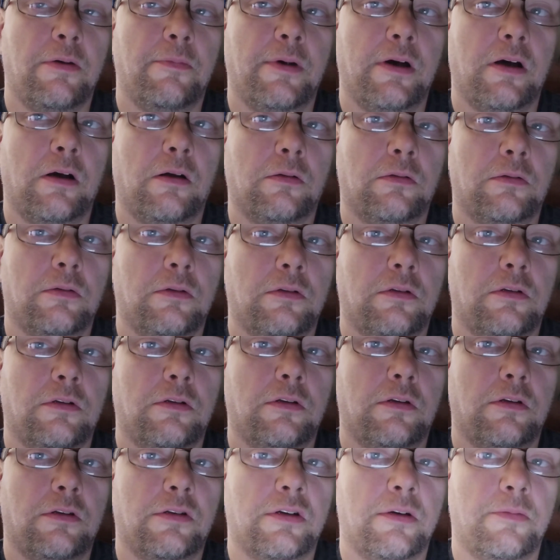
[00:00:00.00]
about
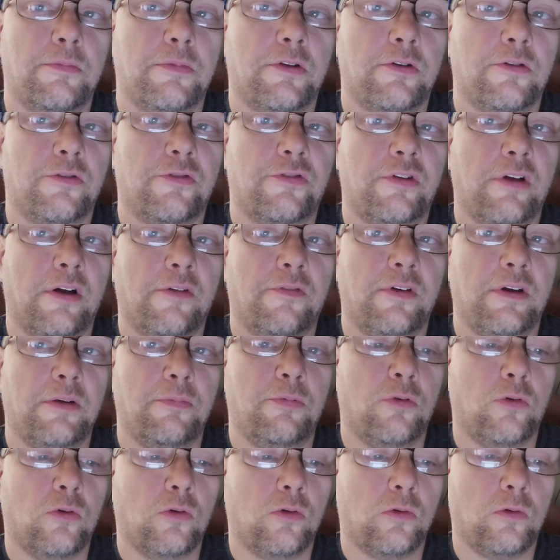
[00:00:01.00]
some of their stuff they
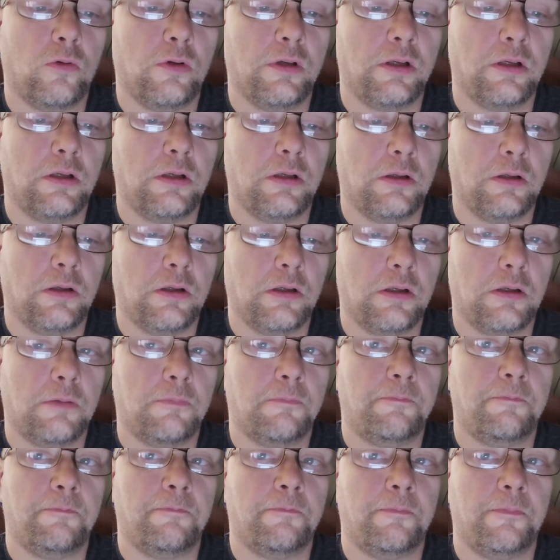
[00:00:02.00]
pulled, and
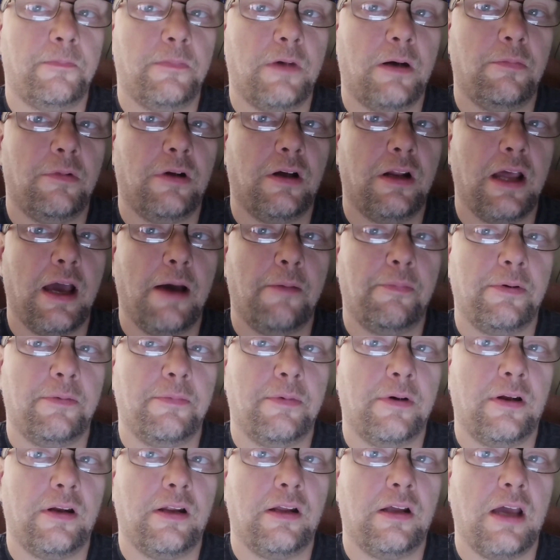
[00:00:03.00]
I'm not happy
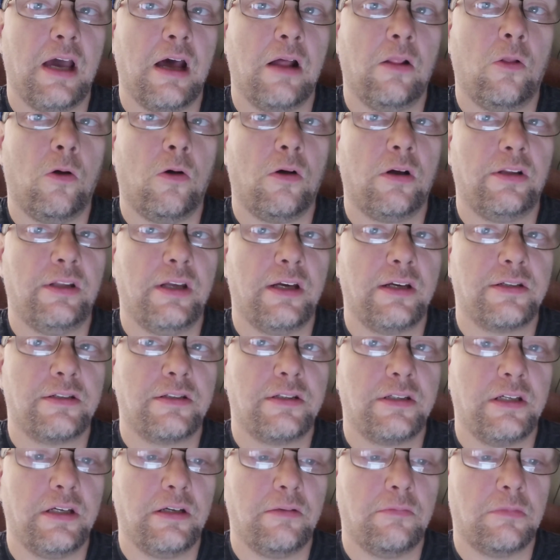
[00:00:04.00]
about how long it takes
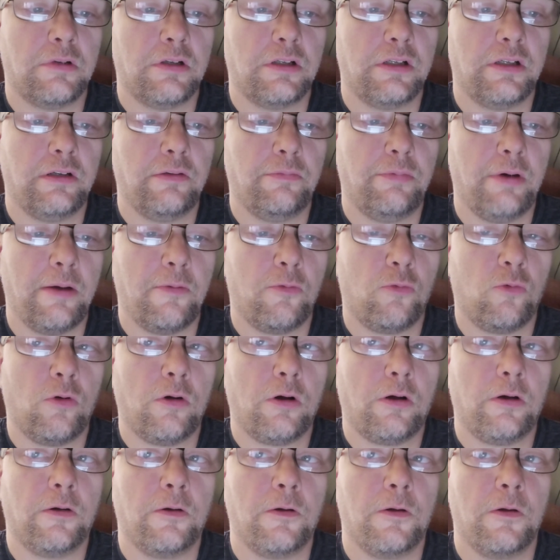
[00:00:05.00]
to get my
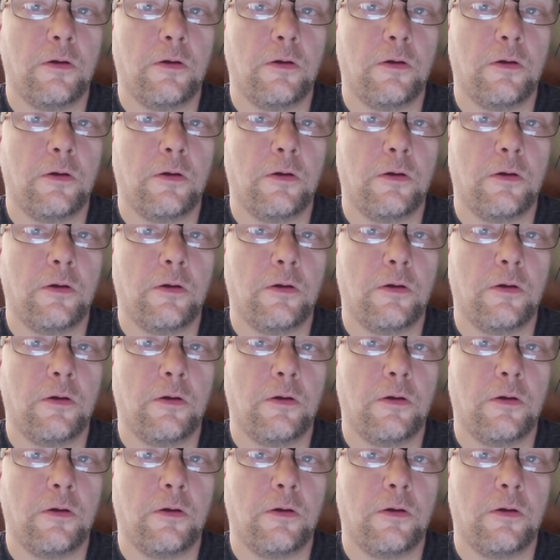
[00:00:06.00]
paperwork.